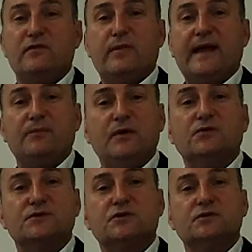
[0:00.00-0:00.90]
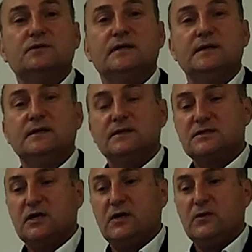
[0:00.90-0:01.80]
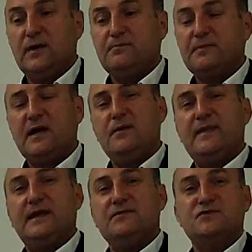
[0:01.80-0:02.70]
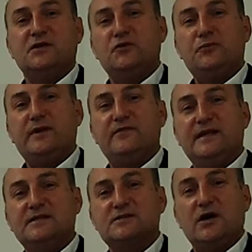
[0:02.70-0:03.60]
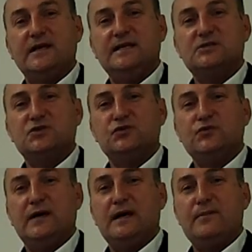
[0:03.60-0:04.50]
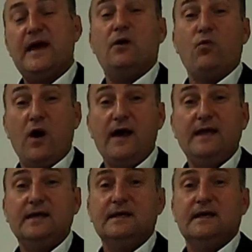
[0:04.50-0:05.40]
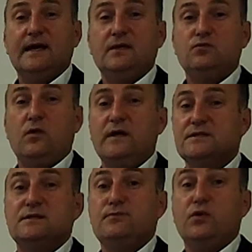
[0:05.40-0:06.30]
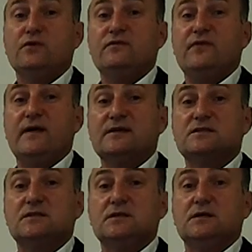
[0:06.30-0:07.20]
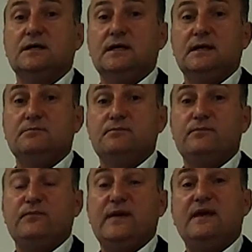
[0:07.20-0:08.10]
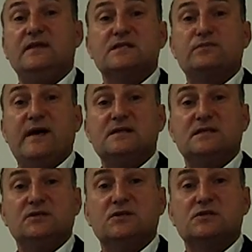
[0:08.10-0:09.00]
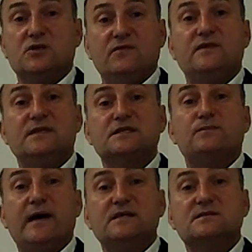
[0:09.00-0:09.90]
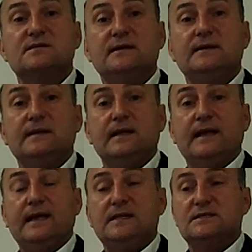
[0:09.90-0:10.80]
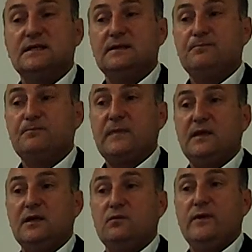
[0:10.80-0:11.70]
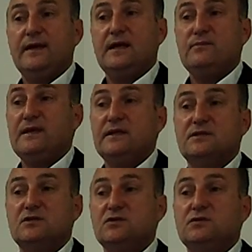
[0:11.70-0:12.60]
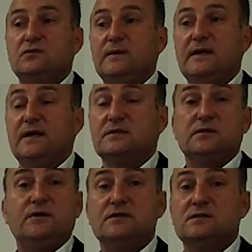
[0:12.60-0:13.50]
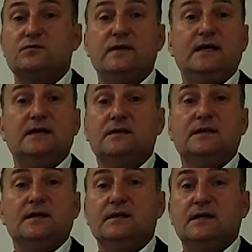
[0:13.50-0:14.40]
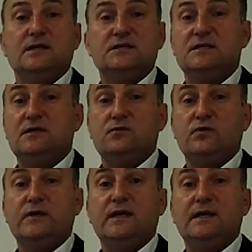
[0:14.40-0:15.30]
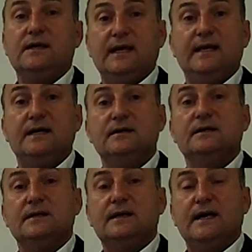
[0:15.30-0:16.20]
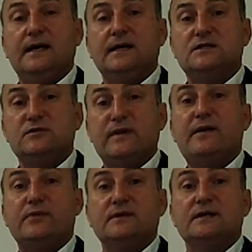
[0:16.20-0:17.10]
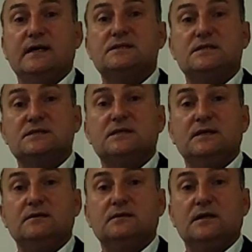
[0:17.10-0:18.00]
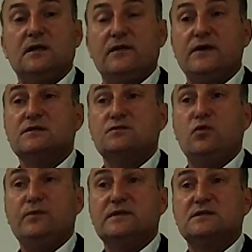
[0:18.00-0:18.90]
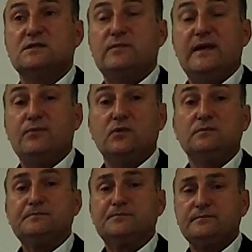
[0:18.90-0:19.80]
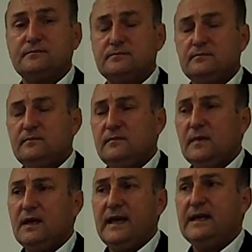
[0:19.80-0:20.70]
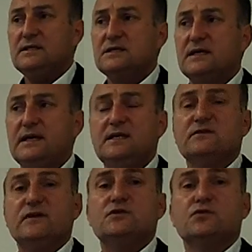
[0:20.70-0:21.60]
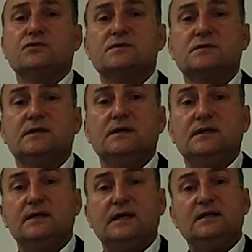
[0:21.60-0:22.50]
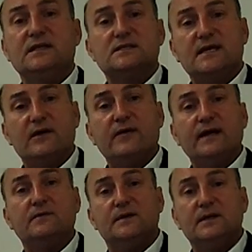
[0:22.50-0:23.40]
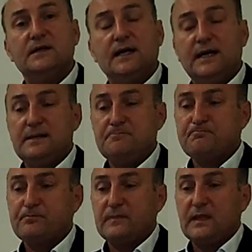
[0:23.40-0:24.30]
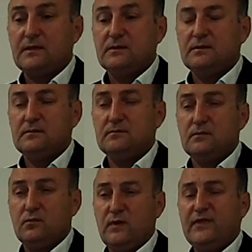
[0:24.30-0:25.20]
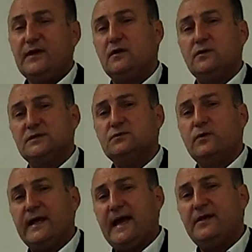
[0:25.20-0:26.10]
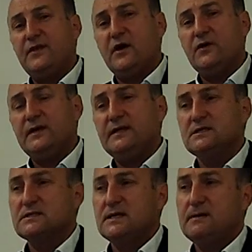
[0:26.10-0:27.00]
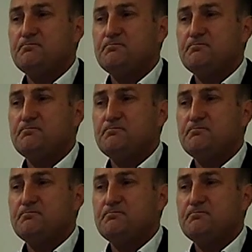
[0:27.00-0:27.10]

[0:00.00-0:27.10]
of a black belt too. So I hope that gives you a little bit of an insight into our why, and why it's important for us to be in this space and to serve in this space. And we're committed to, as long as we can continue working here, to be able to assisting those small business people and individuals in this area. One thing I did want to add though is